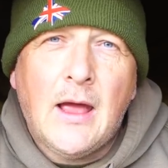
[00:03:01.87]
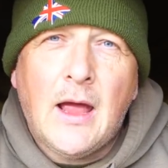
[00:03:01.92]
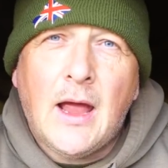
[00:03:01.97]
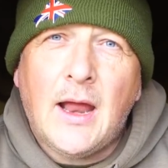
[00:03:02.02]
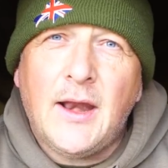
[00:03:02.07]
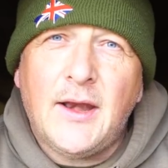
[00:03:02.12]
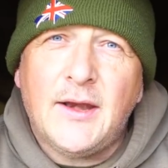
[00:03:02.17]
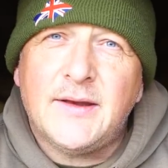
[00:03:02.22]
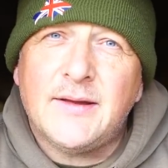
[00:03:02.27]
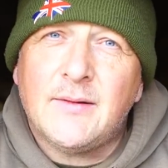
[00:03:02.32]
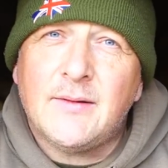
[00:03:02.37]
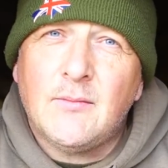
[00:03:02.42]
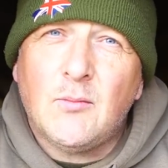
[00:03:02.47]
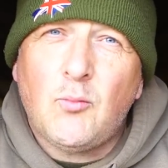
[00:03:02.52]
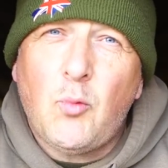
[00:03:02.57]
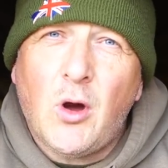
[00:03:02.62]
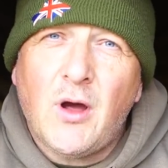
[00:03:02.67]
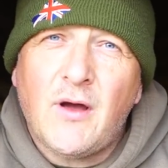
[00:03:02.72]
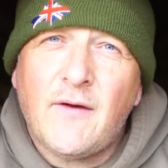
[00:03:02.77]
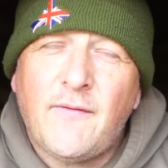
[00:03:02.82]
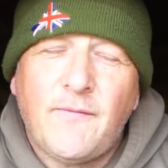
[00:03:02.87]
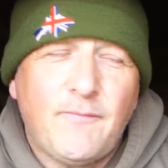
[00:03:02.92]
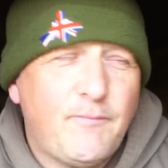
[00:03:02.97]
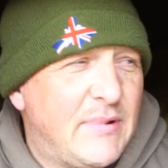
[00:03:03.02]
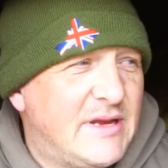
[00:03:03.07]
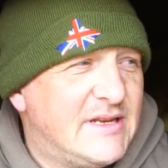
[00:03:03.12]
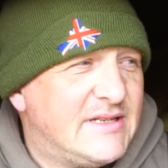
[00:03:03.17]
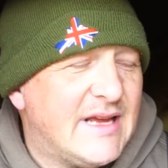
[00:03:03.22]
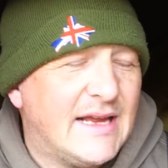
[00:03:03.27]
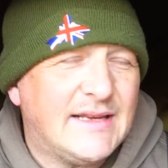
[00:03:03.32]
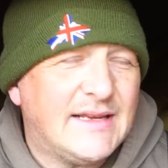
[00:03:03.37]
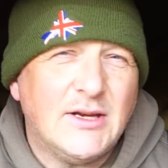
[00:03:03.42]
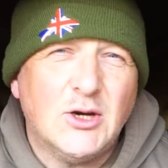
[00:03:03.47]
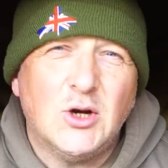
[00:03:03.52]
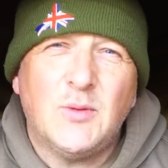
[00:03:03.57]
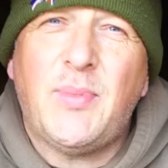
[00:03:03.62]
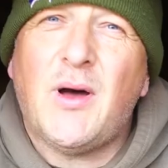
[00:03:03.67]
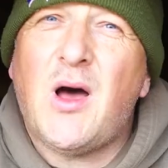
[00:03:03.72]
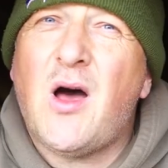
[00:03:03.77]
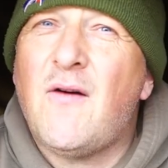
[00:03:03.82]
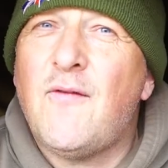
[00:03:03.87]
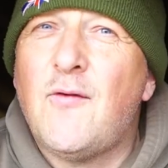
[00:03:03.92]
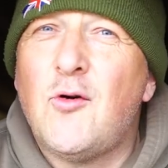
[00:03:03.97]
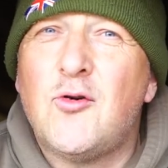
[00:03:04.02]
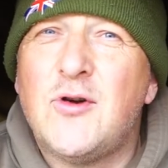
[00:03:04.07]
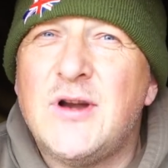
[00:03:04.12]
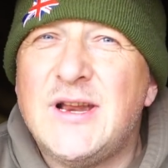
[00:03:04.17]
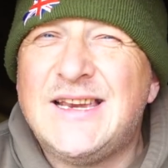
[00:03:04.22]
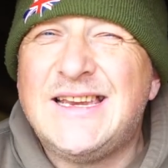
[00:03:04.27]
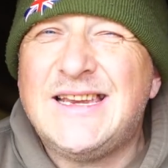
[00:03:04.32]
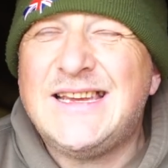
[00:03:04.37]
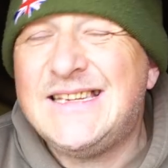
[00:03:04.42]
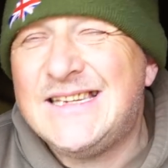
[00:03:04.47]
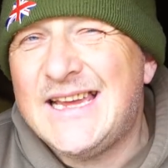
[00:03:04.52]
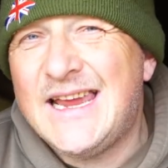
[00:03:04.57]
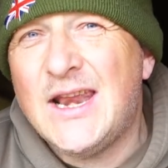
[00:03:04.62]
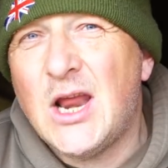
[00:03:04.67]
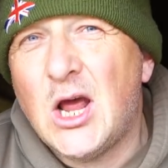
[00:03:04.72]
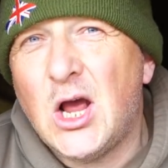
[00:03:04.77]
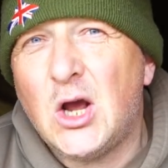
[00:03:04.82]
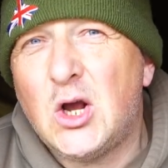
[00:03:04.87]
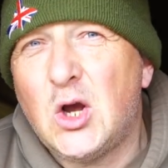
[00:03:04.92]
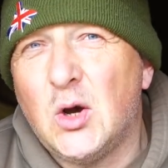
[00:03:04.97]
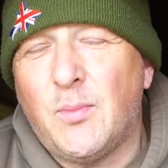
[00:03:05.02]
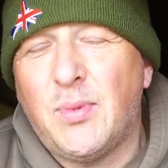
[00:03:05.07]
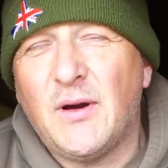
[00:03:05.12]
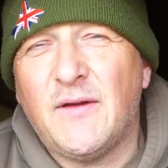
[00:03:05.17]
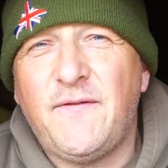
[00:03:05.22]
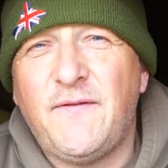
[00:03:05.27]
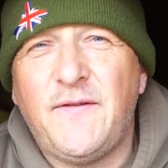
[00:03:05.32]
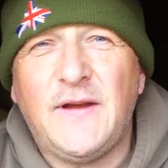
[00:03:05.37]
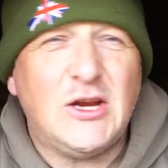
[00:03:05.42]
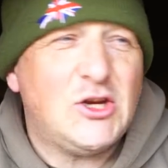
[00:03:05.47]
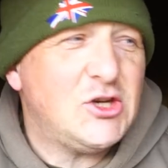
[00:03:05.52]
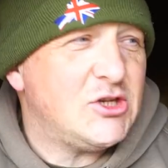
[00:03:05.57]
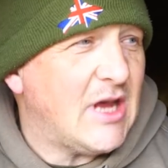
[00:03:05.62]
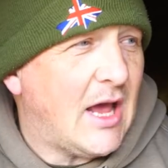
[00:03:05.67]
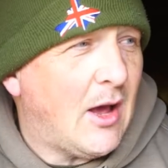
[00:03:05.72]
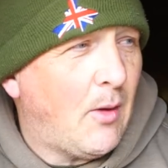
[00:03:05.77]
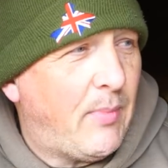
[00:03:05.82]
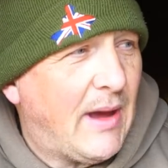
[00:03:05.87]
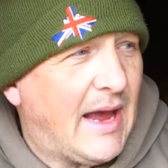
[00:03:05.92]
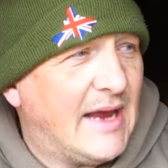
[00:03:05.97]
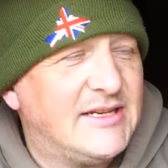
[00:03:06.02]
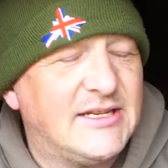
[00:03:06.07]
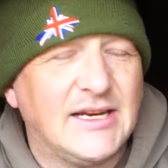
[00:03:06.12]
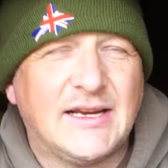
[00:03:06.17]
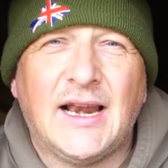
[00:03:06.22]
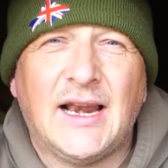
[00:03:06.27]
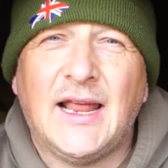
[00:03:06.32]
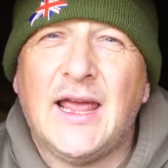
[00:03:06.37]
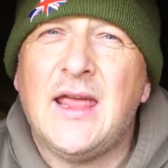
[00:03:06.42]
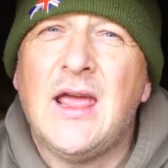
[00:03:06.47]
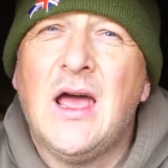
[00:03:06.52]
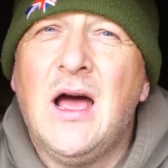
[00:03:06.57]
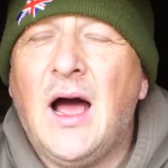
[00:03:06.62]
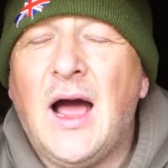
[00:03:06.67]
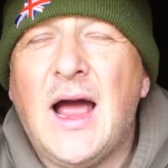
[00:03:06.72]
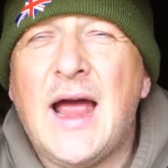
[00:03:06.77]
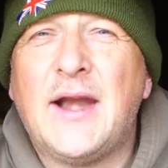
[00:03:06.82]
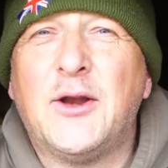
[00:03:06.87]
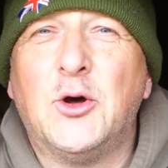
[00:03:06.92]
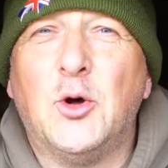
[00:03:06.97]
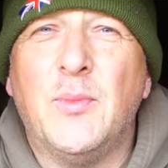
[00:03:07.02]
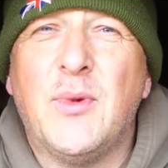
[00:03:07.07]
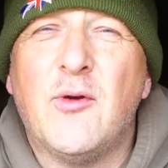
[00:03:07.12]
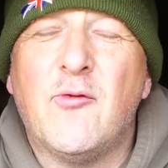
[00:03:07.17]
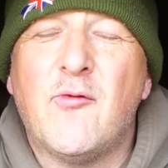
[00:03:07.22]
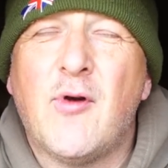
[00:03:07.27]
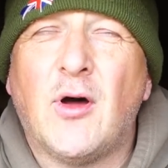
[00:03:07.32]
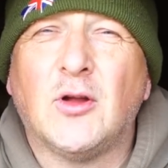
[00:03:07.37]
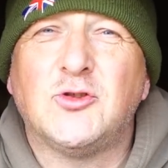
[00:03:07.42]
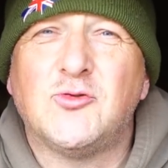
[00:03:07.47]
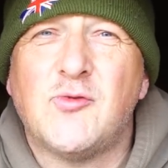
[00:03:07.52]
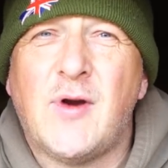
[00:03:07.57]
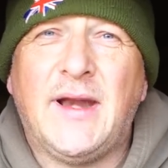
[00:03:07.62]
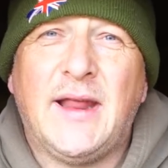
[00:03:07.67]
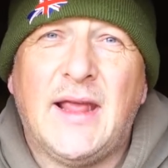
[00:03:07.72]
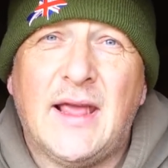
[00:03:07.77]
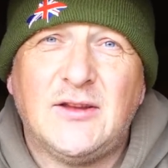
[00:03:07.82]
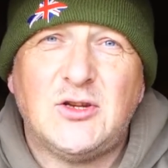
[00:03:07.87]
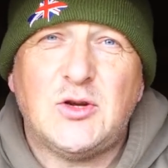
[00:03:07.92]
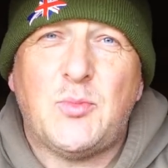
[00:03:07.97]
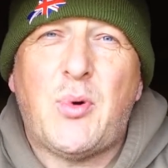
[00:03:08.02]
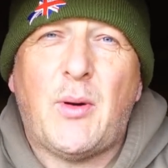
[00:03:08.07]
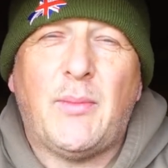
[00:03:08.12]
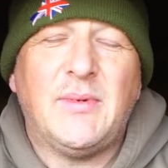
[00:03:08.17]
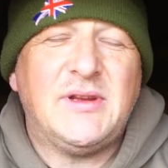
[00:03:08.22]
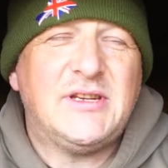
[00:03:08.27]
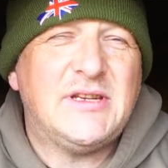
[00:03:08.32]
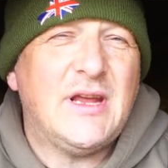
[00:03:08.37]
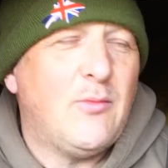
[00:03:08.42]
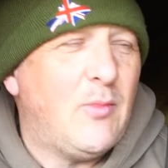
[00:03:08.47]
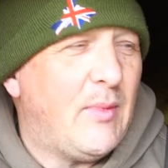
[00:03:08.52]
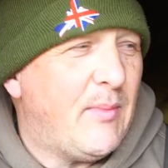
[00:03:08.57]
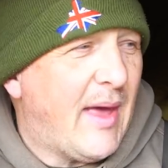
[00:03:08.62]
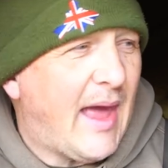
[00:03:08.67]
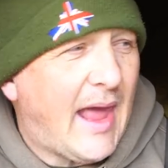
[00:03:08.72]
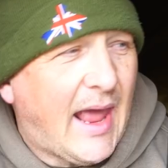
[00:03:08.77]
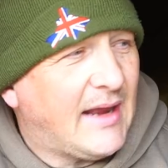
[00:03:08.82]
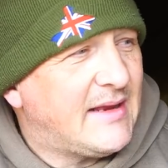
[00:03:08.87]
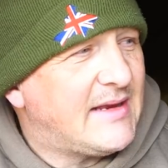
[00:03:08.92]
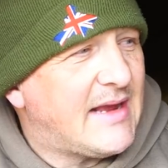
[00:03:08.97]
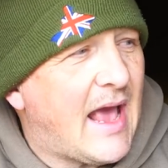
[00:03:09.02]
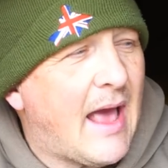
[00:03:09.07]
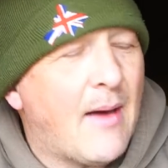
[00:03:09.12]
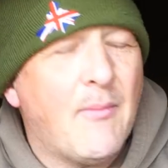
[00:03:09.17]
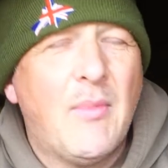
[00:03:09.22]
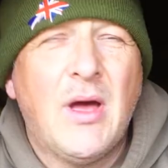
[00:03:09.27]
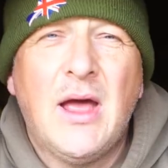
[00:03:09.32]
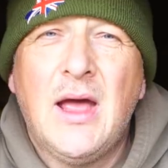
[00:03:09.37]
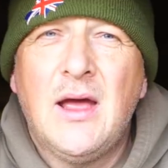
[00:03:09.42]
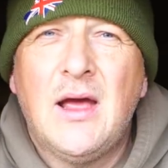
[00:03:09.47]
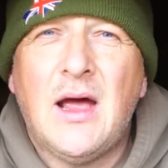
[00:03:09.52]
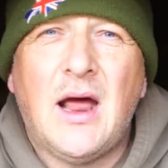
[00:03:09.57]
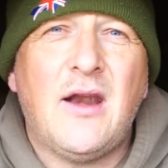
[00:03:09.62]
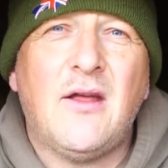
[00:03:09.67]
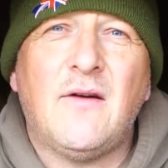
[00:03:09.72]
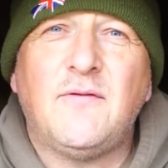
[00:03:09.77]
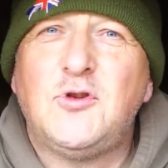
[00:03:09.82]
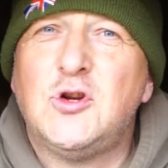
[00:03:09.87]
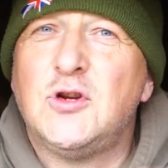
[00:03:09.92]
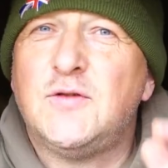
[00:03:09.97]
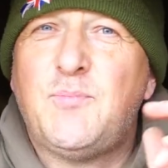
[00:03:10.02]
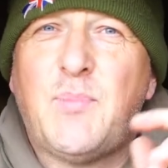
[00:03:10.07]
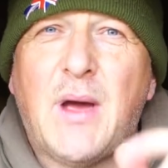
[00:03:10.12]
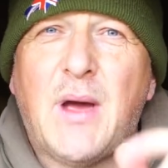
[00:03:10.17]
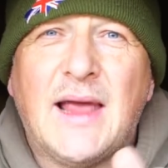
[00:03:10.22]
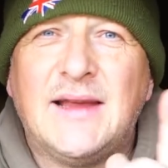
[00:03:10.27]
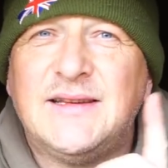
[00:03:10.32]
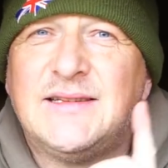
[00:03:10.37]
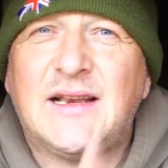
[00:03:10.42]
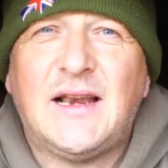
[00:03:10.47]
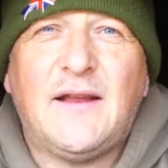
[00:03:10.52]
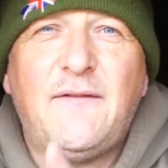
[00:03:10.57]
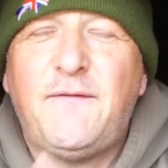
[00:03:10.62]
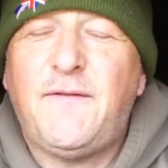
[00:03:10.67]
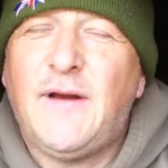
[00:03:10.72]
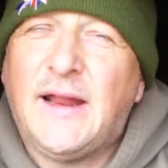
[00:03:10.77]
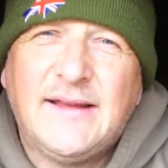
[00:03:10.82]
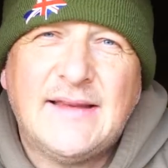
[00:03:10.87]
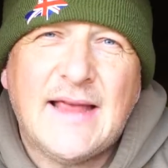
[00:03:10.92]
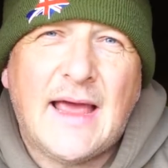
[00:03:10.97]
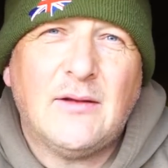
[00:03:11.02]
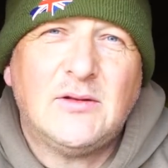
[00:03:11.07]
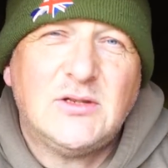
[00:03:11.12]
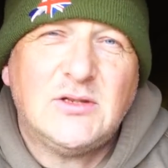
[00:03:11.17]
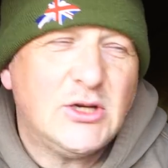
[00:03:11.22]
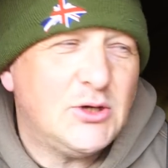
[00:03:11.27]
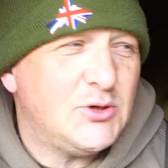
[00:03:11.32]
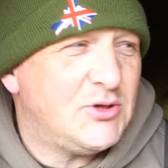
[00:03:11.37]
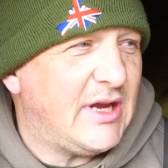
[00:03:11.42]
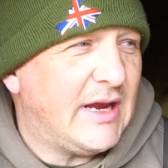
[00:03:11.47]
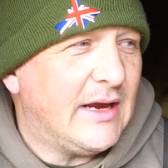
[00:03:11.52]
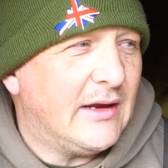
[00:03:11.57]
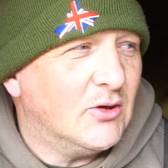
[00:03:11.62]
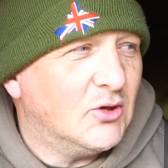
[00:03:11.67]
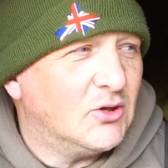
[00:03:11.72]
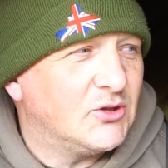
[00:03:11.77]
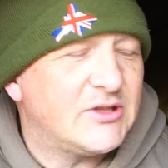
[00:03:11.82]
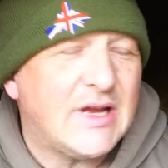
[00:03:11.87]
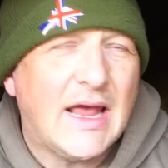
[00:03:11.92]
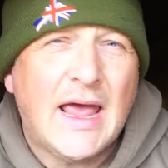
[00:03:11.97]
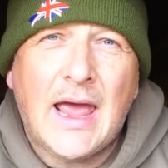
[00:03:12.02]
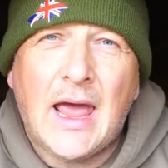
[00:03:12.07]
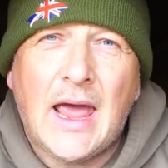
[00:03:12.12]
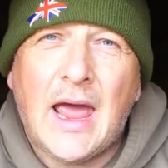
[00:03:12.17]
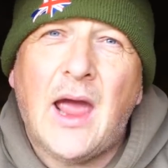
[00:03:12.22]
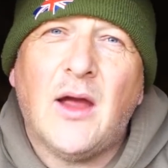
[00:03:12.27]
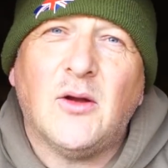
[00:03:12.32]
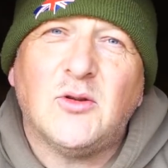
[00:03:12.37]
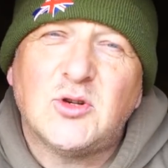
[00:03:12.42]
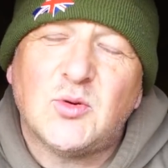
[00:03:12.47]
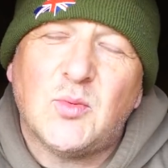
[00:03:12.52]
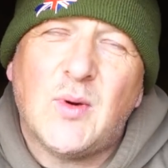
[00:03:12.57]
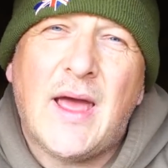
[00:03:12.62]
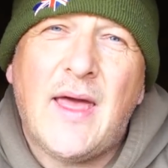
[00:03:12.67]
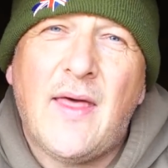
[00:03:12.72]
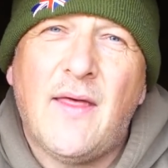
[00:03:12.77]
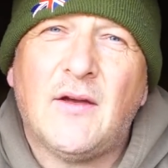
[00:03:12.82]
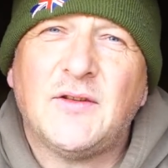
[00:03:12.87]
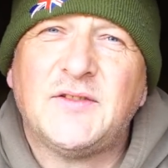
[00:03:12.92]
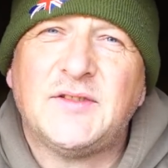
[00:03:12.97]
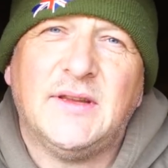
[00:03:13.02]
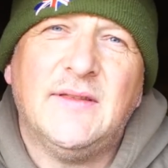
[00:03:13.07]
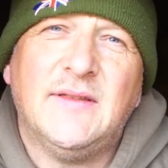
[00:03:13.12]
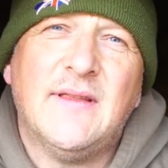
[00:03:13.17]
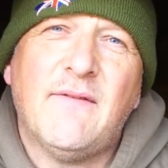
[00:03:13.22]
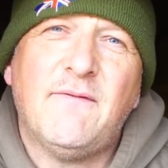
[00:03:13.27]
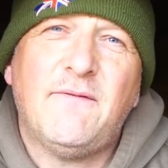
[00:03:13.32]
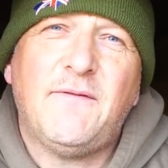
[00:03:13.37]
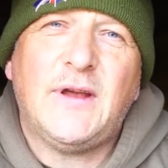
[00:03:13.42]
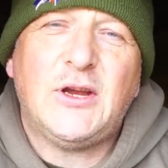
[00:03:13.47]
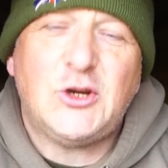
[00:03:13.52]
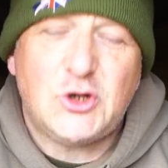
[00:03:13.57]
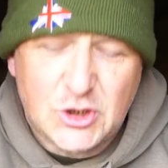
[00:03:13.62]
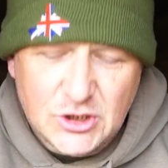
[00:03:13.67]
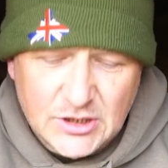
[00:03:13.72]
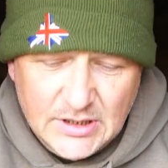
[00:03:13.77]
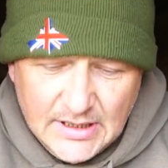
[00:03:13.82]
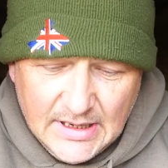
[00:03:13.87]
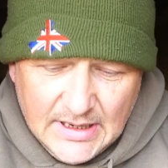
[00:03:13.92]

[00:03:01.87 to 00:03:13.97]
And while I've been setting up, I've already seen a couple of fish. So basically I had all my rods ready, as you've probably seen with my head cam, and I've just basically flicked out 2 singles out to where I've seen them fish.